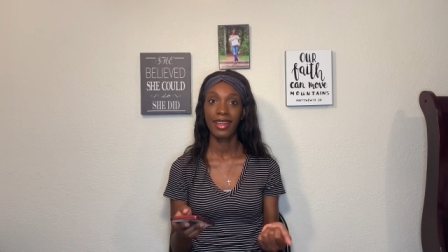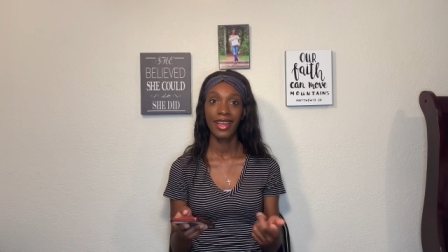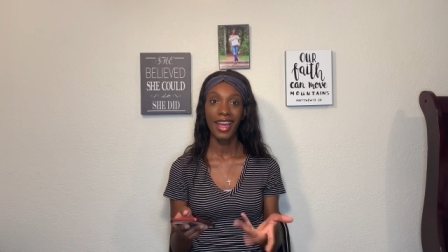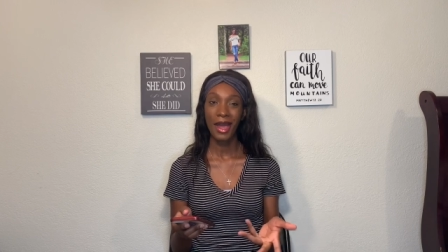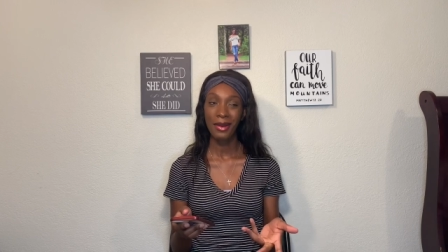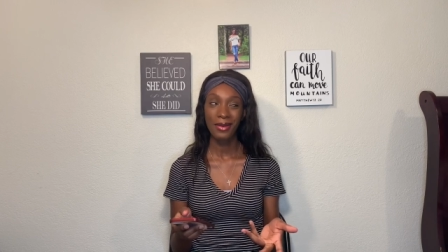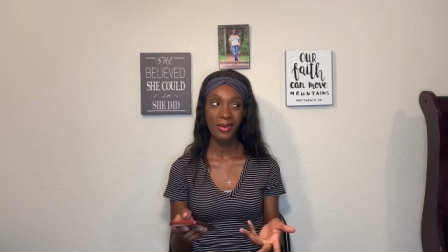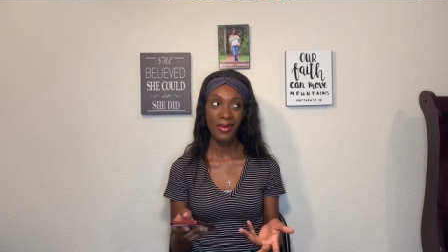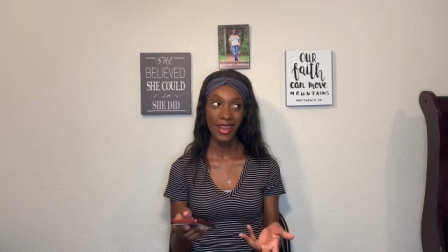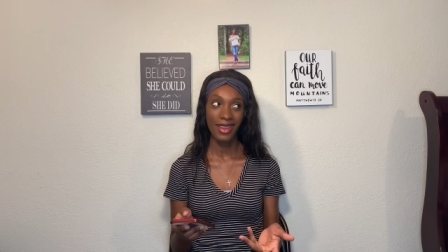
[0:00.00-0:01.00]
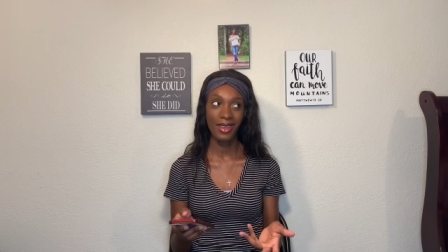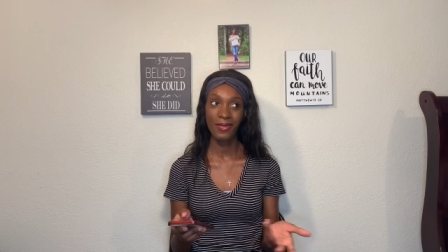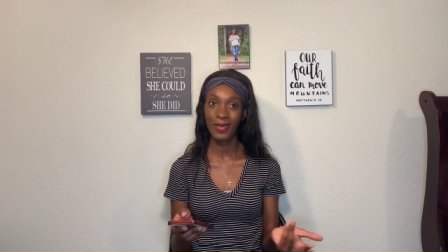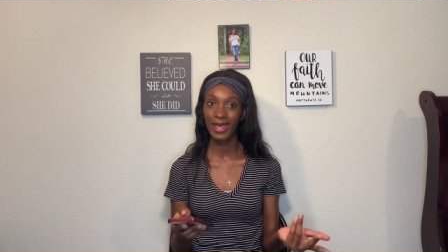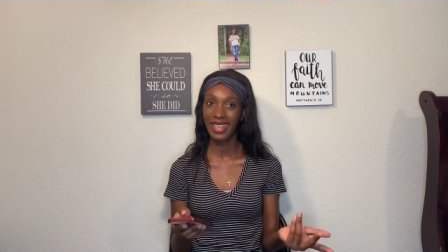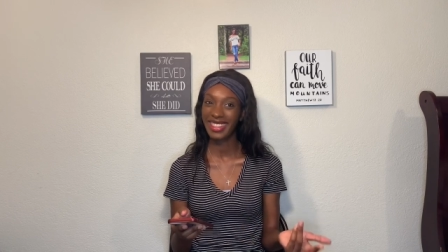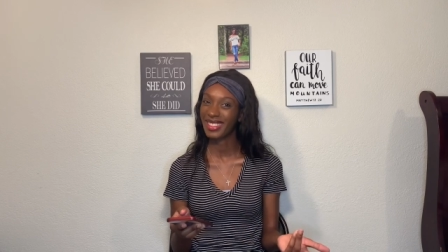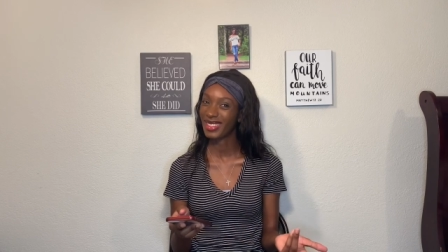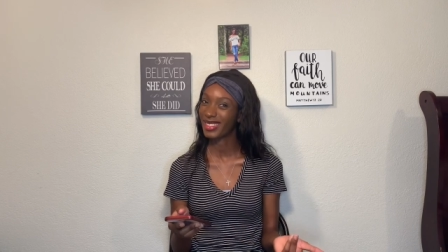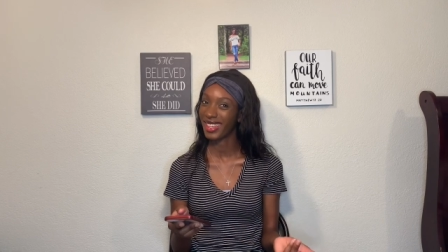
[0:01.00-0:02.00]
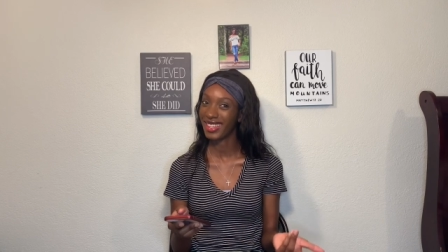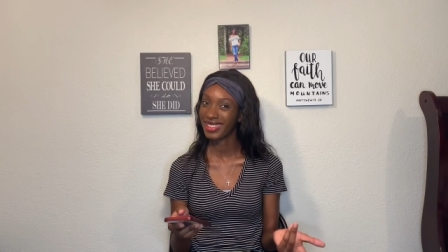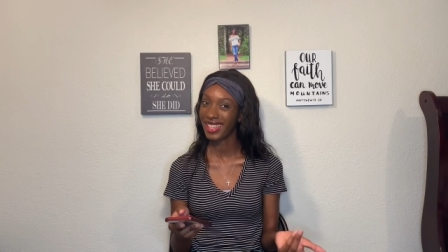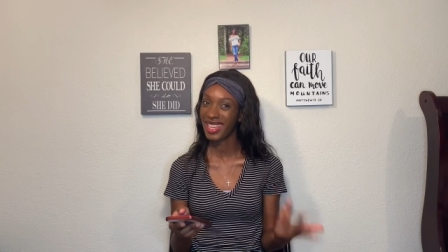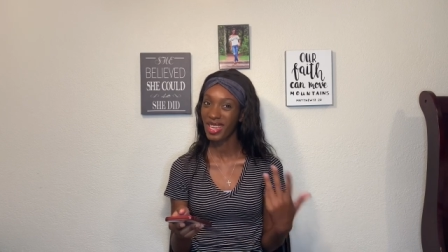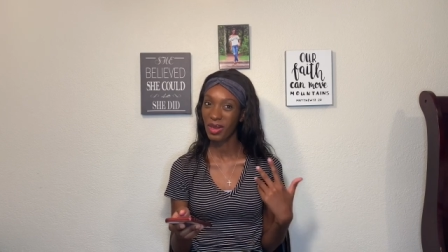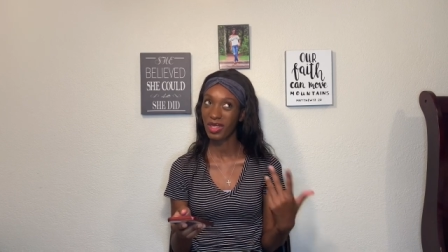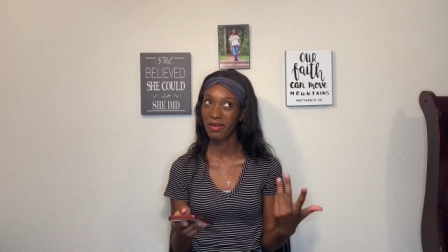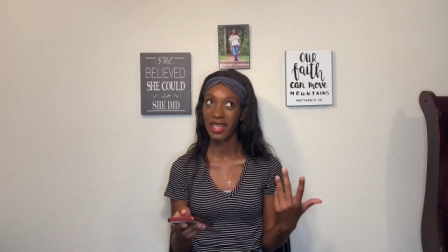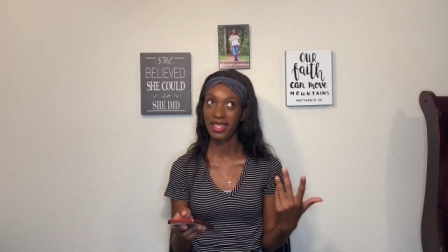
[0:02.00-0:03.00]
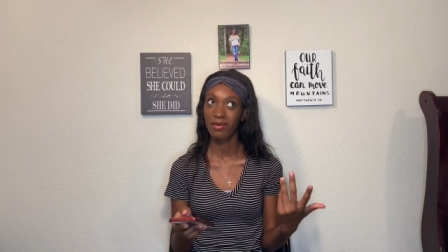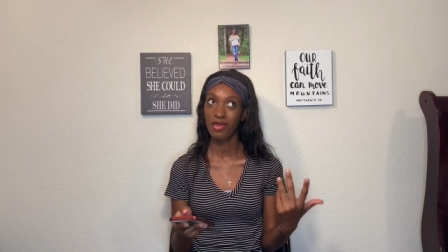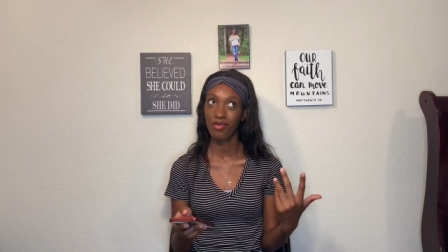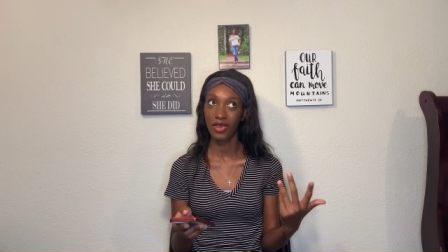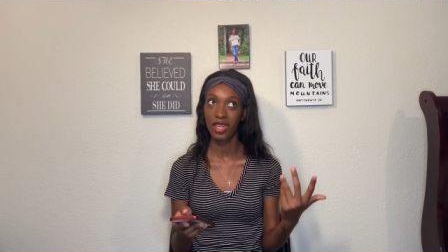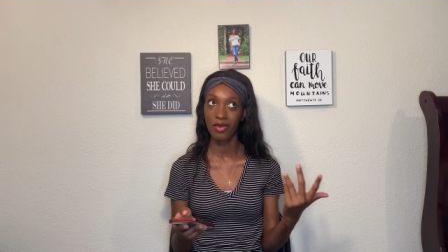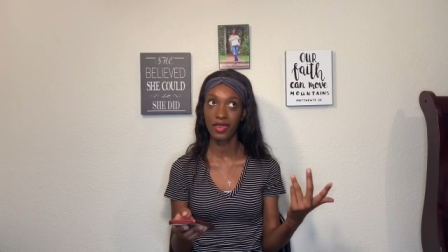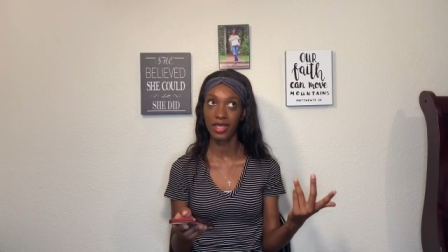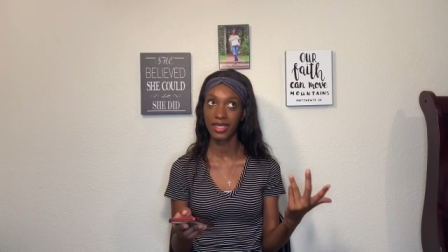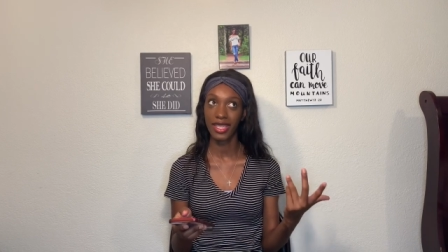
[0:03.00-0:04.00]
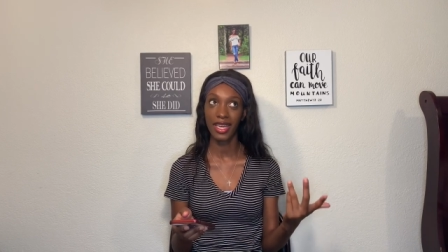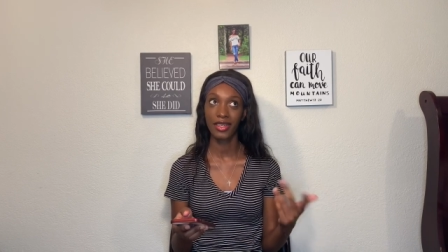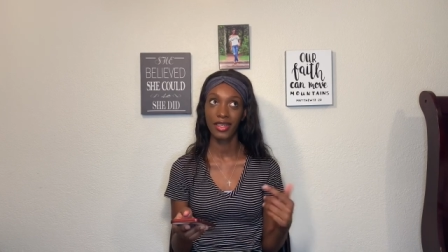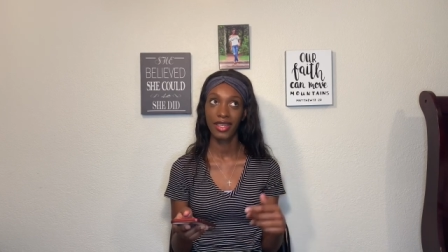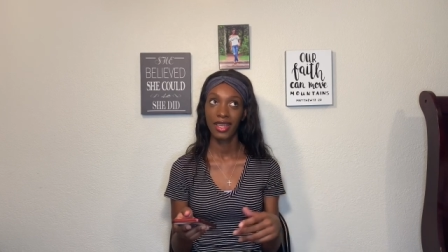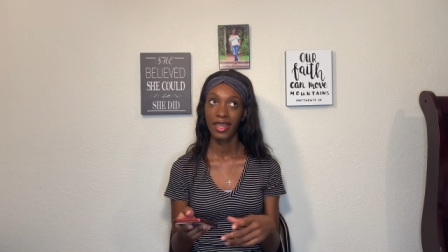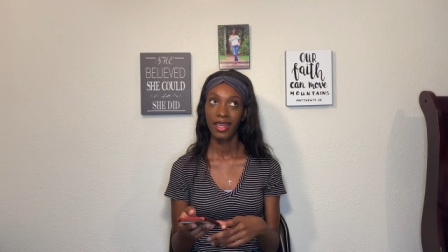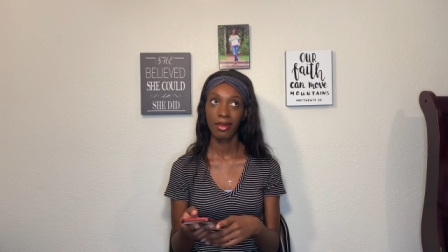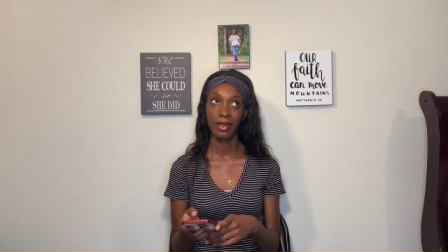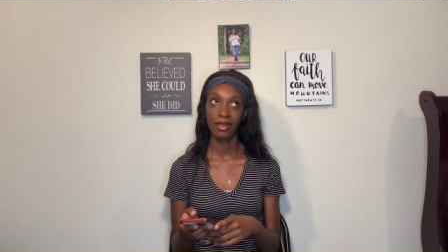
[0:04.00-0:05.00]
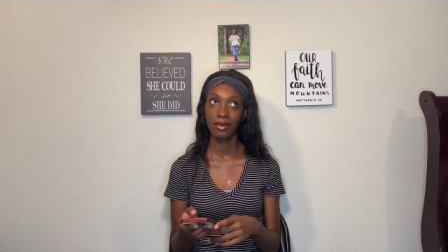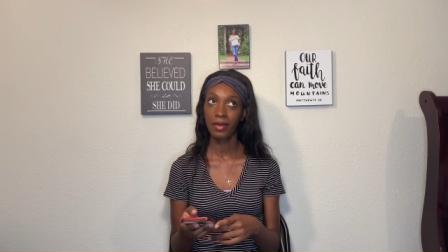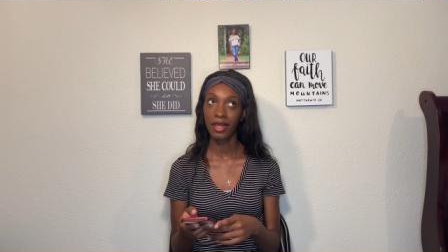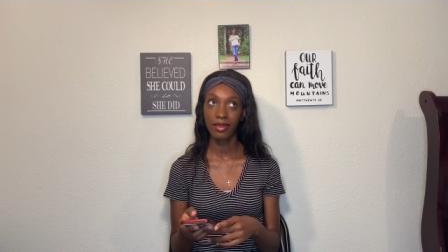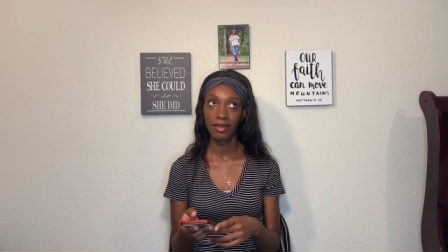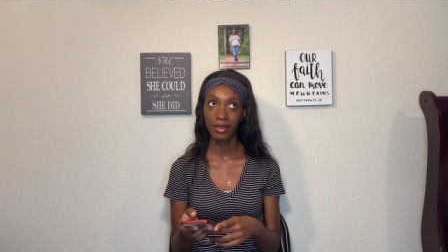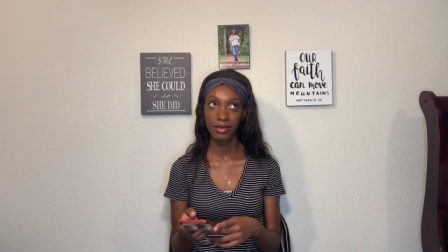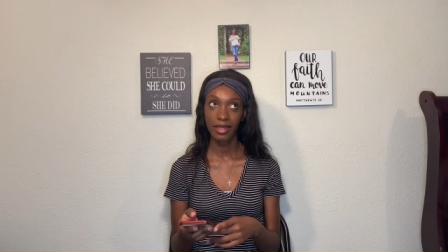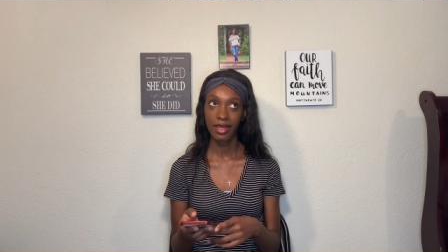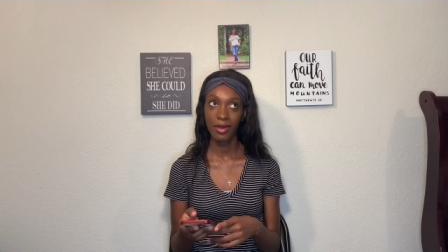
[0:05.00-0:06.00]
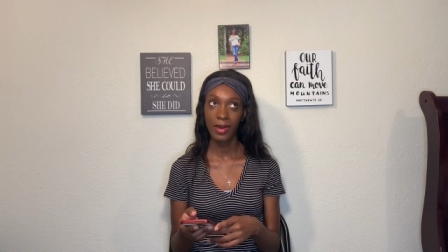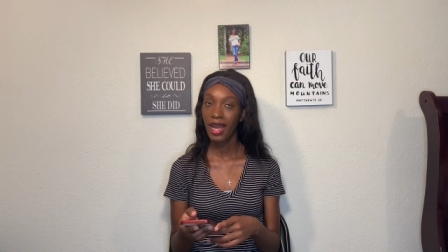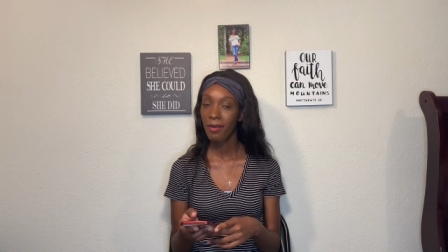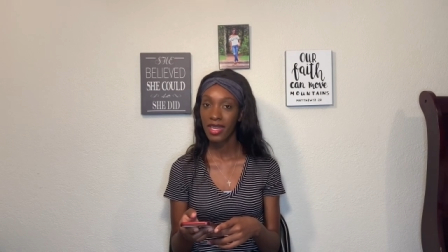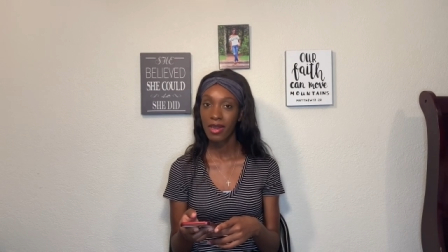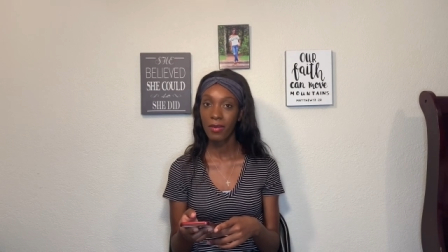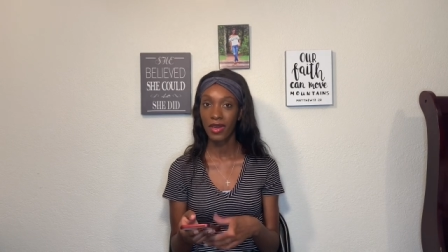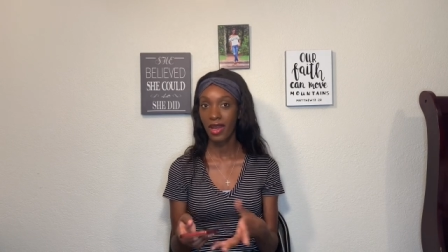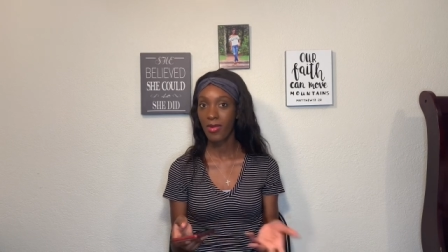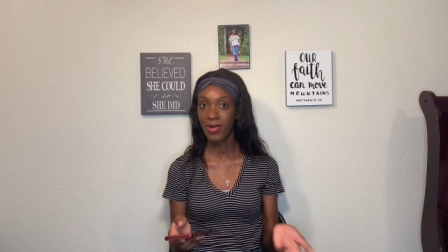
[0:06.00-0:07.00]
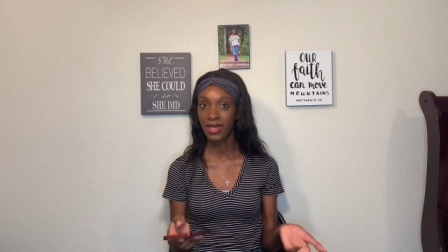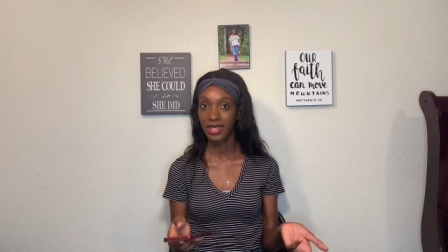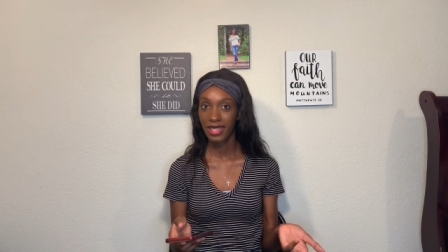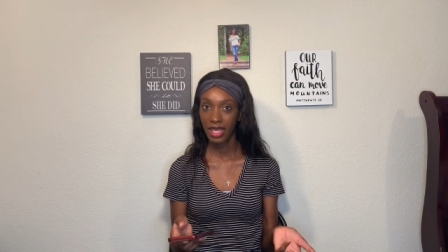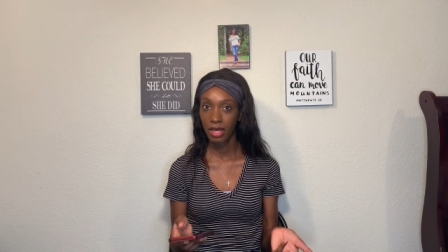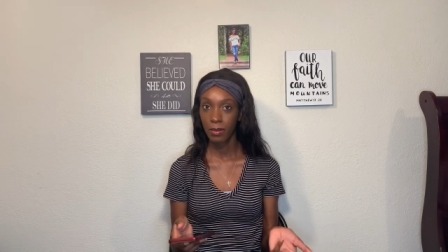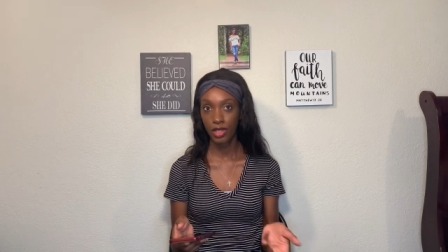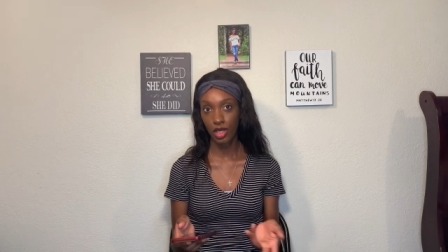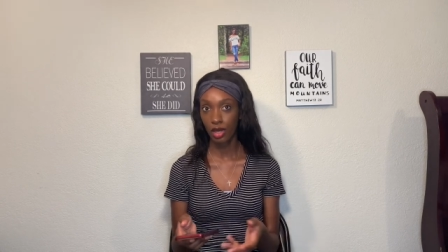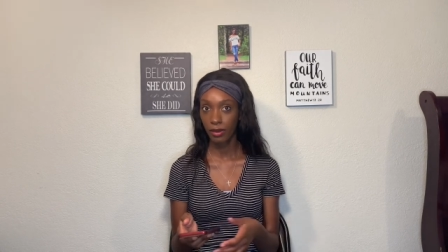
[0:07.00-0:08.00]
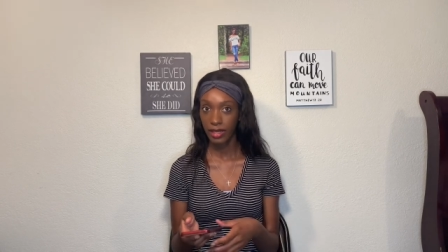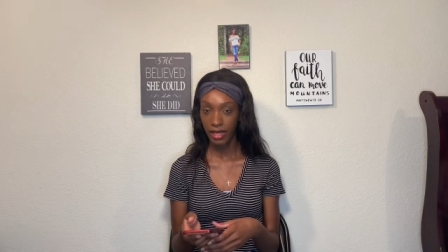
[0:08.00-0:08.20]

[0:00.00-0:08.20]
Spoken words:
I don't know why, but it just does. Like, it just makes me really, really tired. And I'm like, oh my goodness. Like, now I got makeup on, I want to sleep. So, yeah.